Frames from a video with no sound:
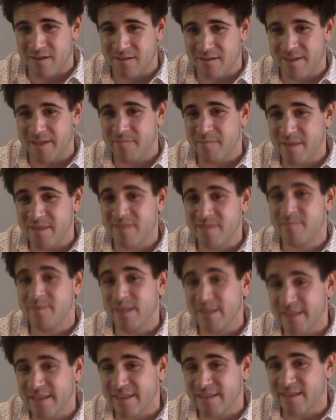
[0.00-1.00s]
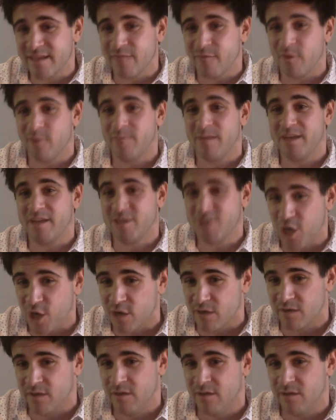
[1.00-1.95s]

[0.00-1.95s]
like me spilling stuff on my shirt.